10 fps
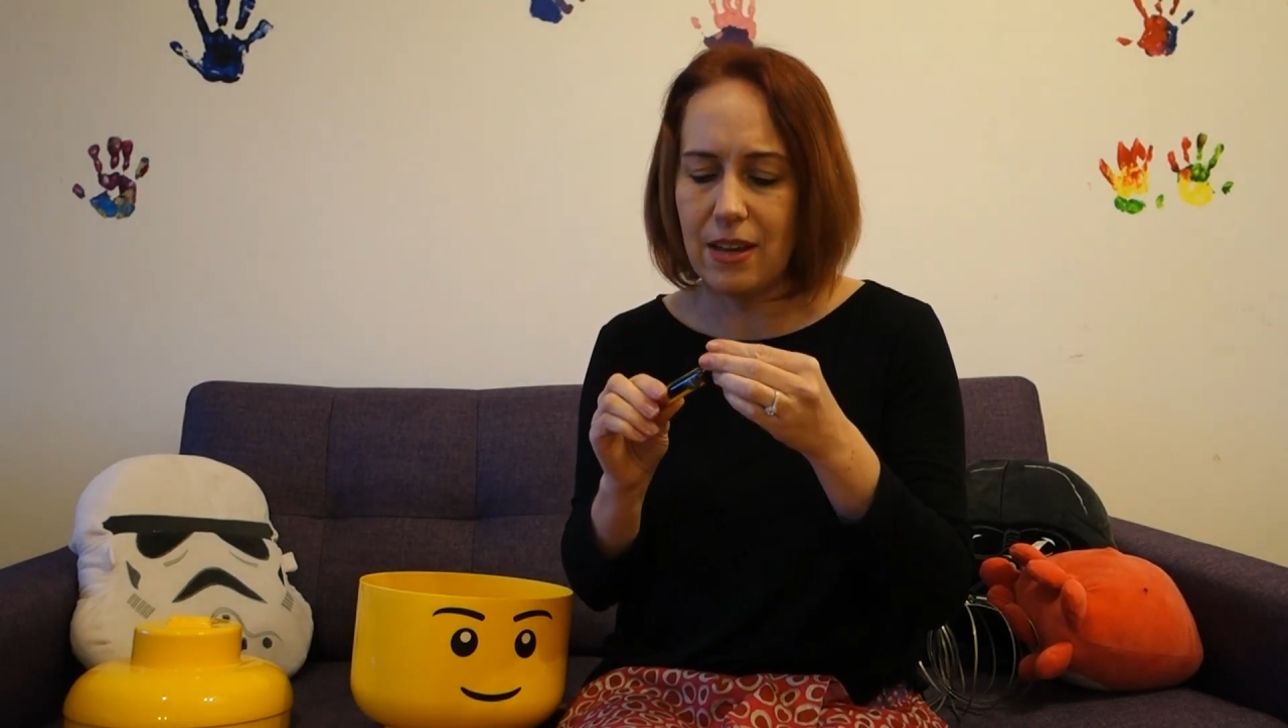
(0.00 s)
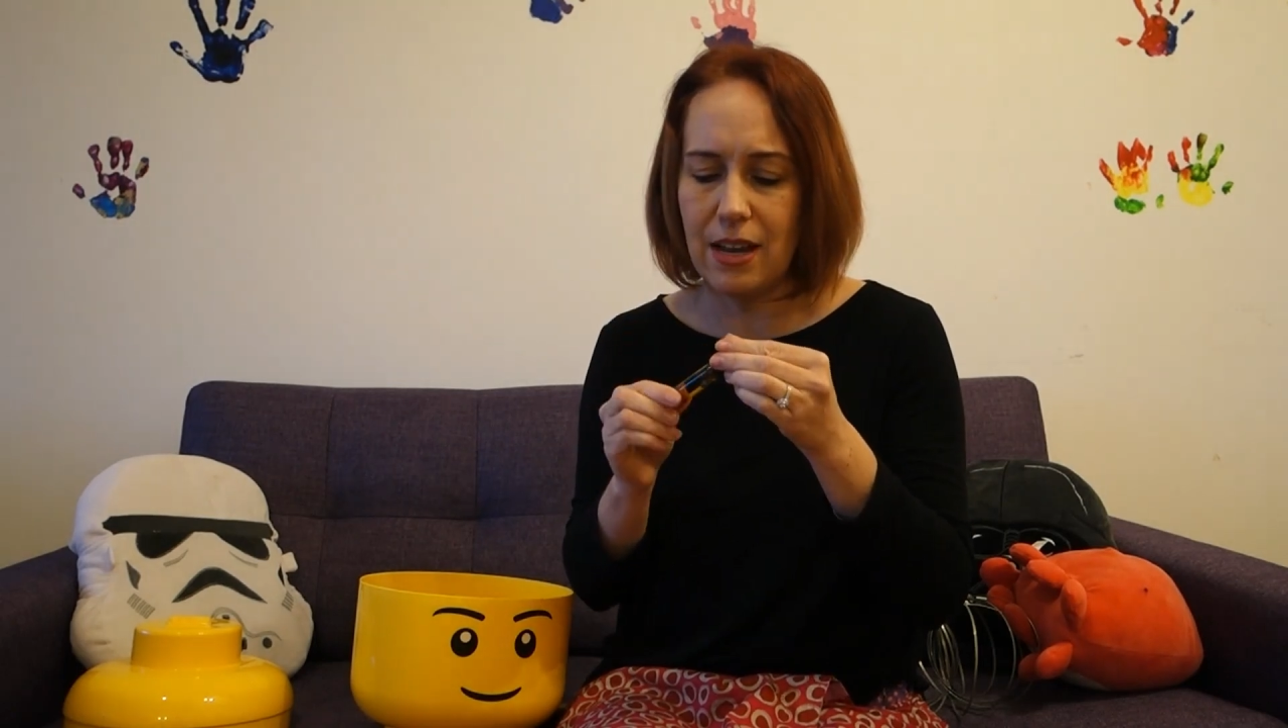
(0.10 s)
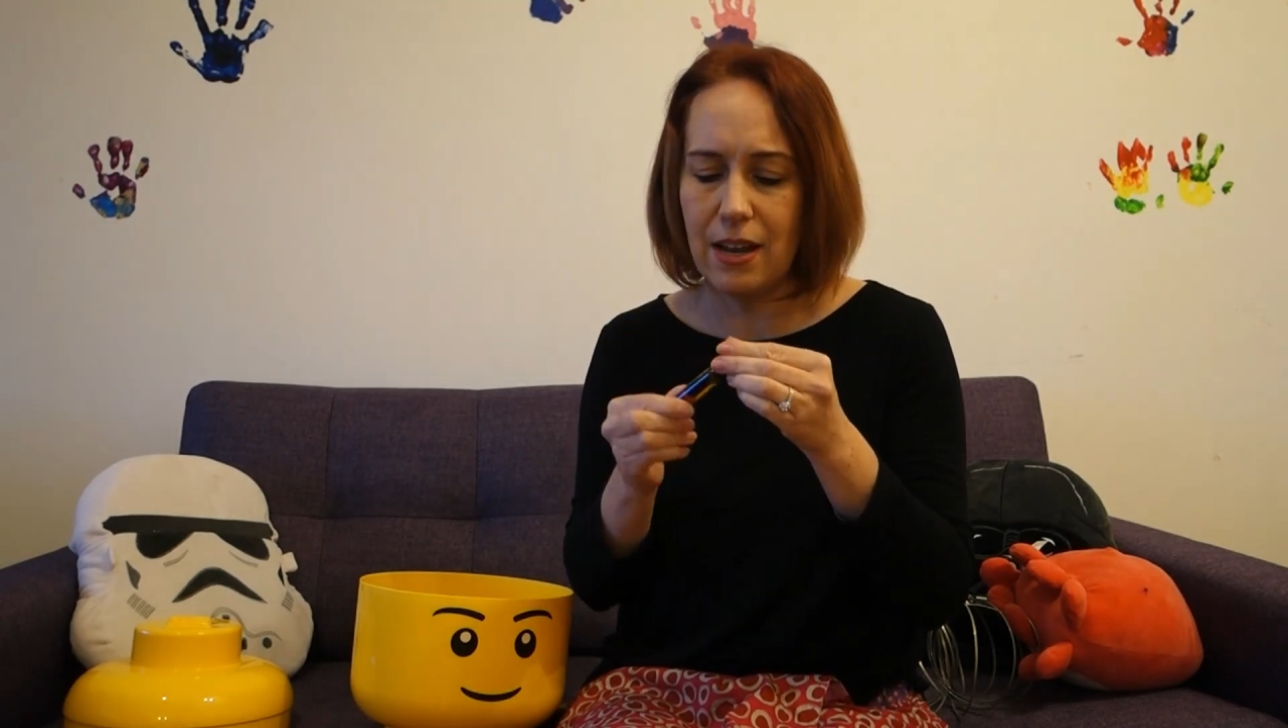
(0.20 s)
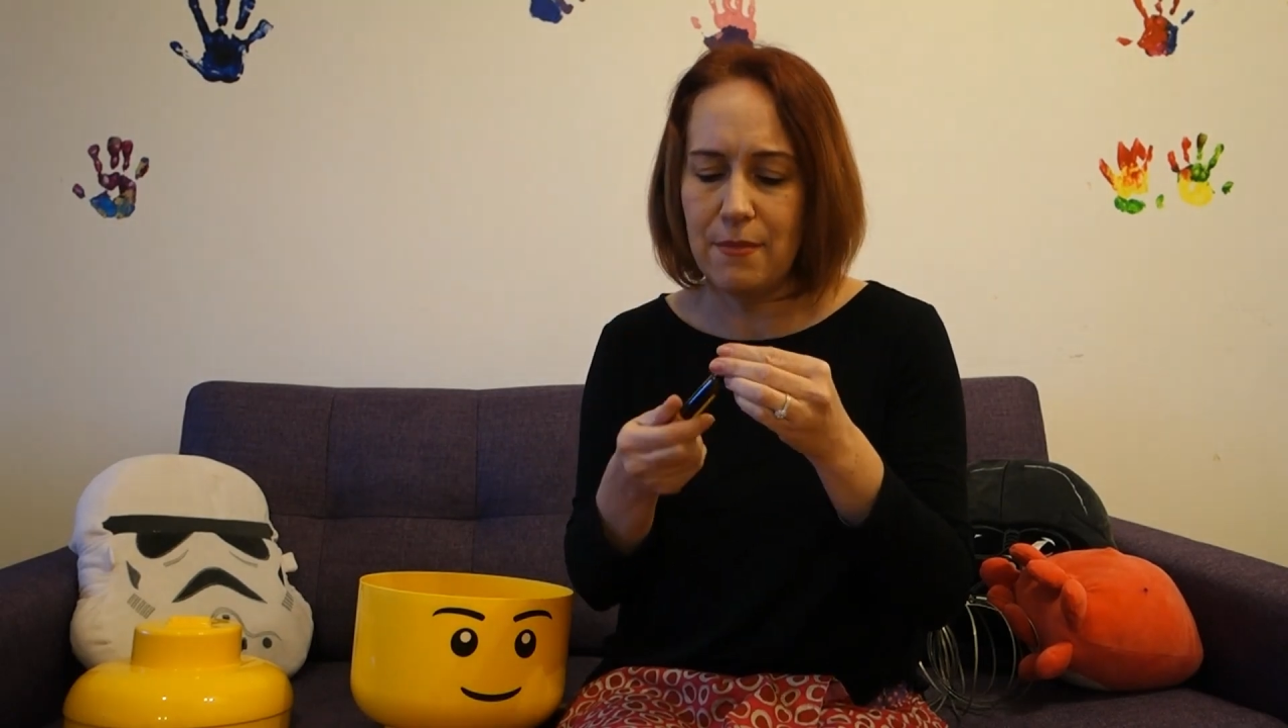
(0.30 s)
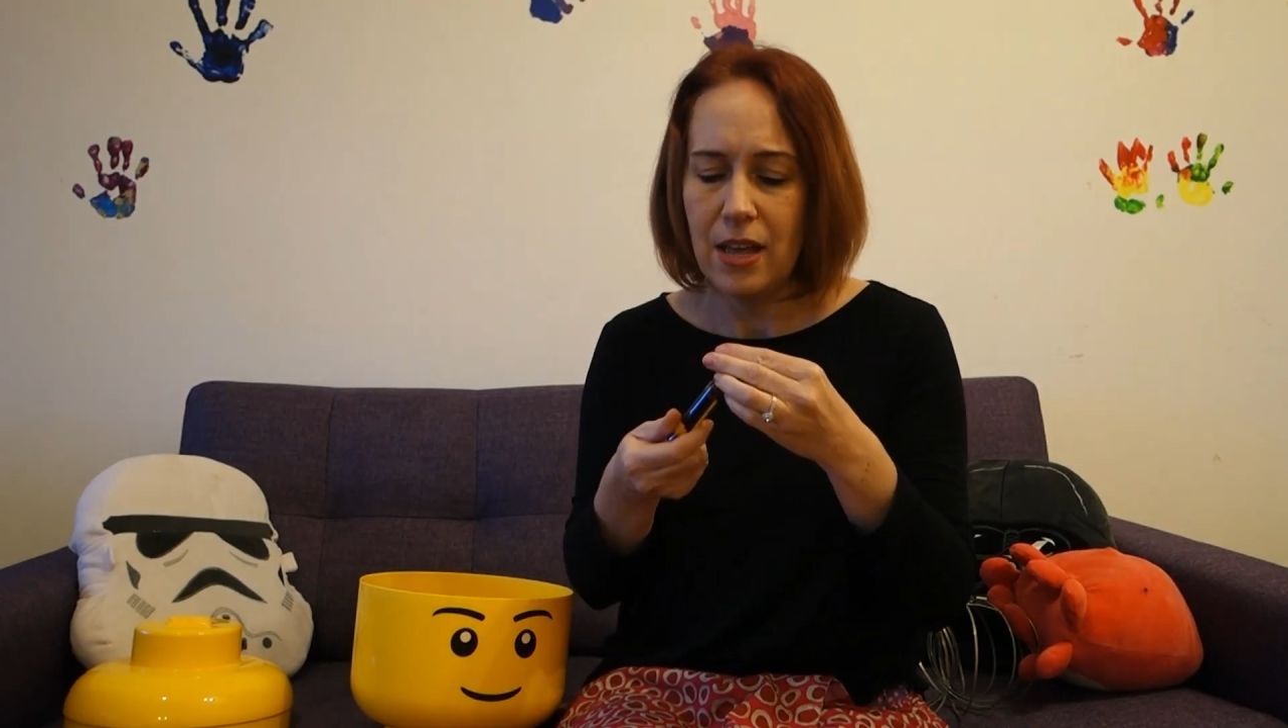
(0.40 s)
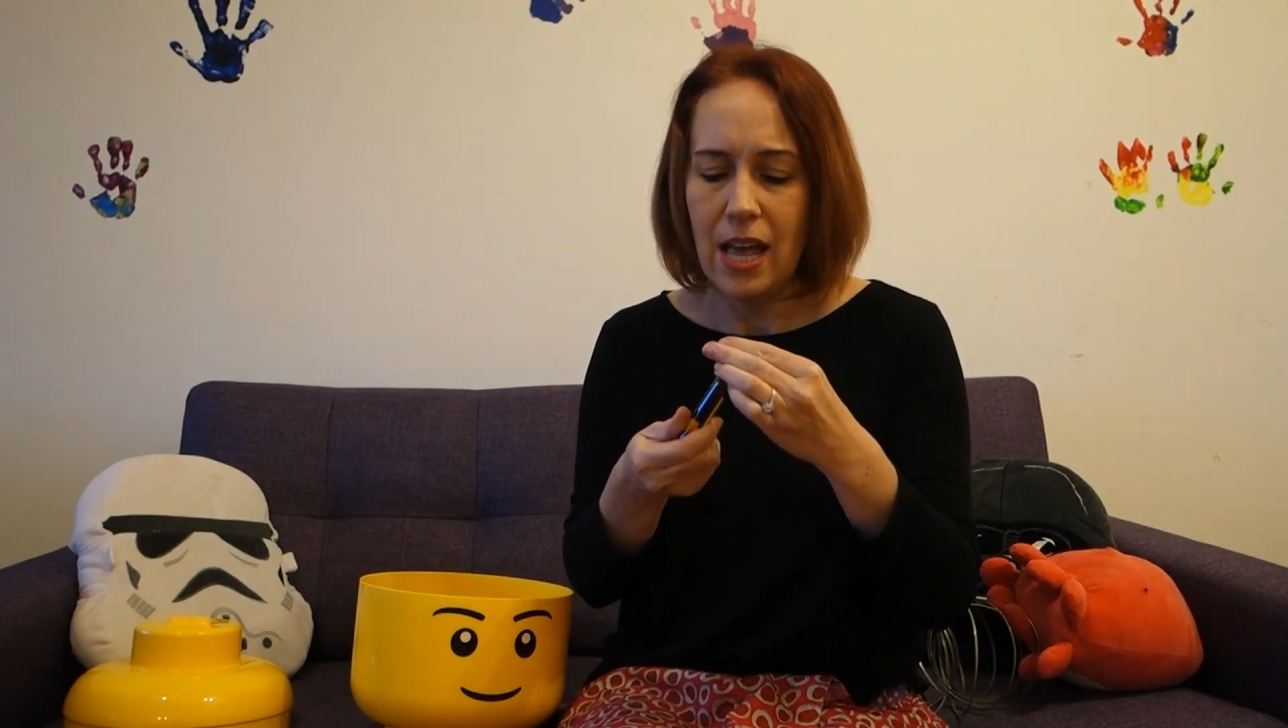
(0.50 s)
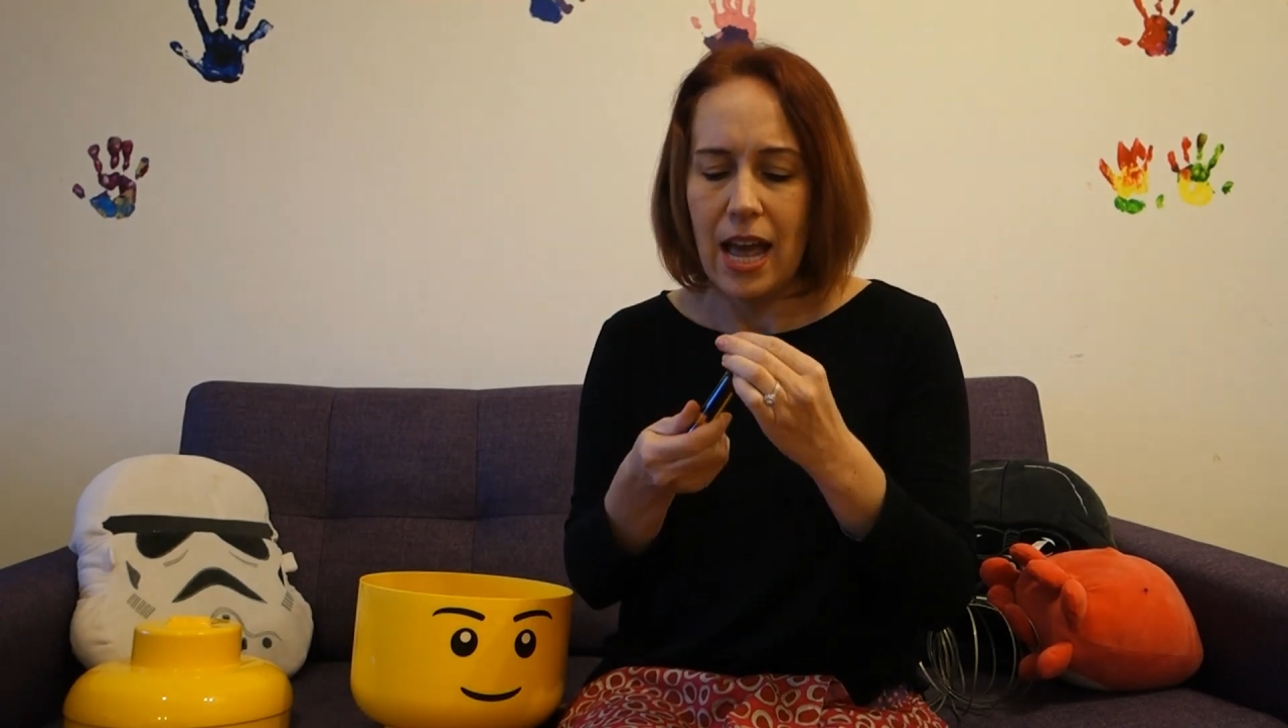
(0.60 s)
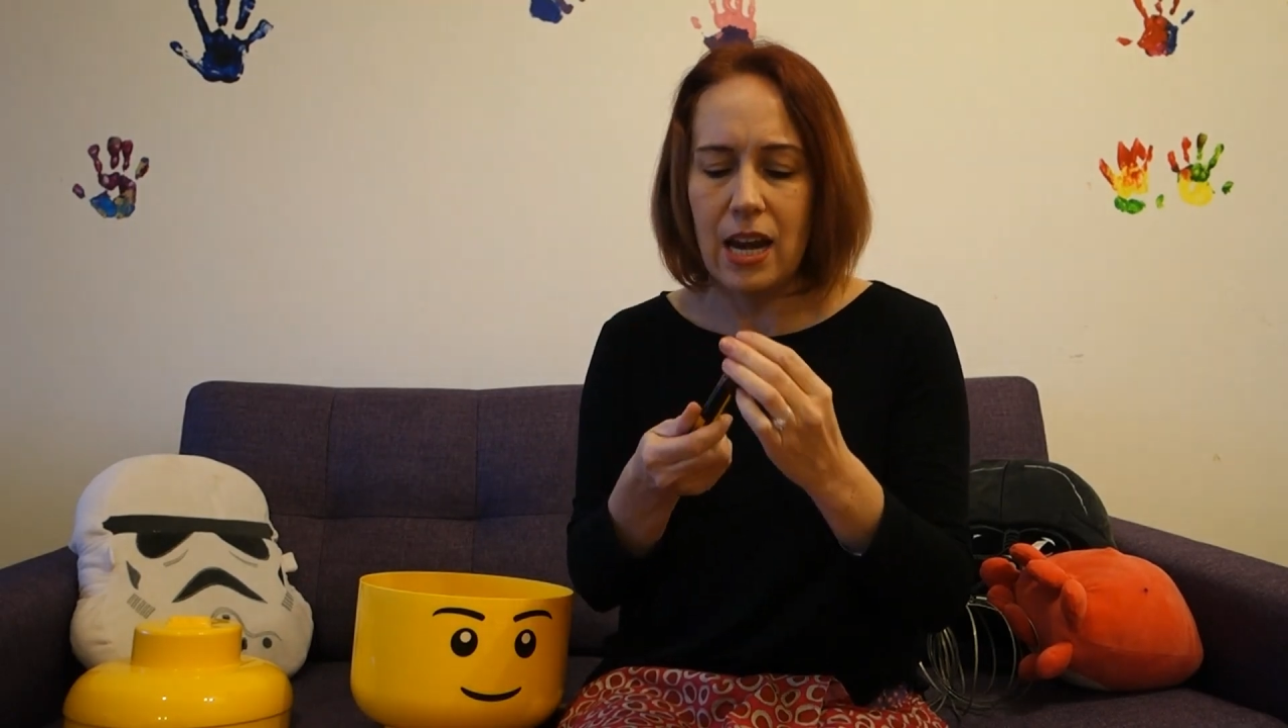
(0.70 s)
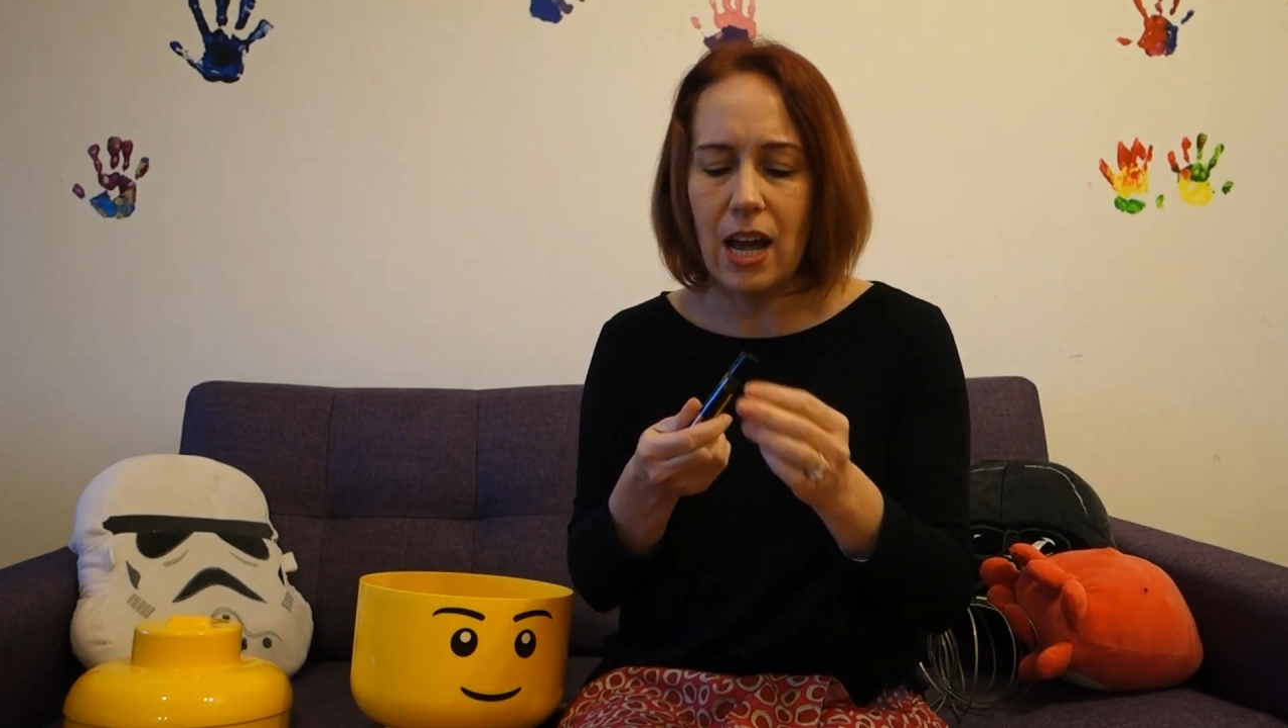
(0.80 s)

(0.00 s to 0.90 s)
and